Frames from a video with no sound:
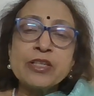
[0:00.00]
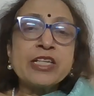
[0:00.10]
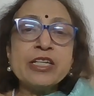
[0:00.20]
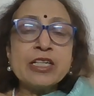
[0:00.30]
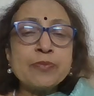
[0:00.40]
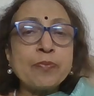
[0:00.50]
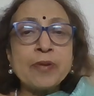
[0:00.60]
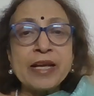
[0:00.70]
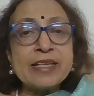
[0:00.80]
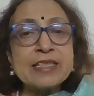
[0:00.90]
Here,
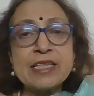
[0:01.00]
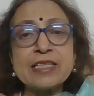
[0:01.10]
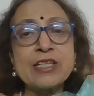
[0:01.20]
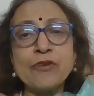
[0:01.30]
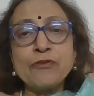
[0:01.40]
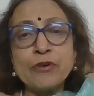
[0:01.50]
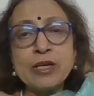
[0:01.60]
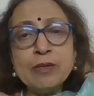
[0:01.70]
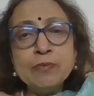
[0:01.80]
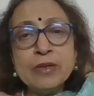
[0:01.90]
plays is a
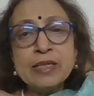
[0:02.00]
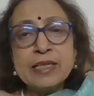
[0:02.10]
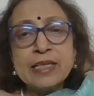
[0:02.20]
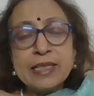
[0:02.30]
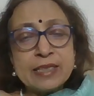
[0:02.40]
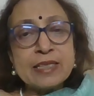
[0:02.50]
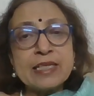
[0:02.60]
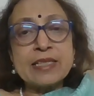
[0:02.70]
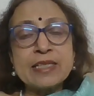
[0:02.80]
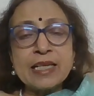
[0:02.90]
verb. It is
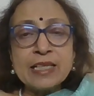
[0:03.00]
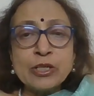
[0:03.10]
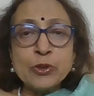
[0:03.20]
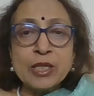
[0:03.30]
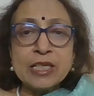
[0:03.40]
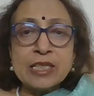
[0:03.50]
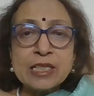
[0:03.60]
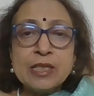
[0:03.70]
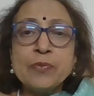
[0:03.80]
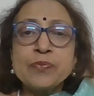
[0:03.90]
a singular
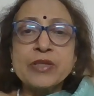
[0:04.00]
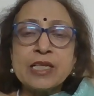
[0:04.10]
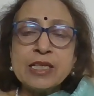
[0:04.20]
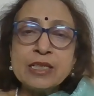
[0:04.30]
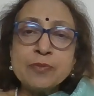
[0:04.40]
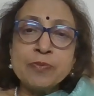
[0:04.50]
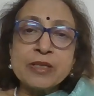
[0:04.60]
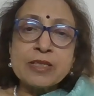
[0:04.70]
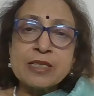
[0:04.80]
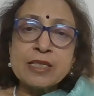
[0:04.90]
third
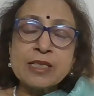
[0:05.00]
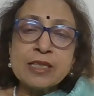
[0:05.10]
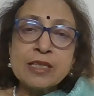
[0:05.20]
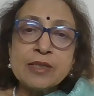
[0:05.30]
person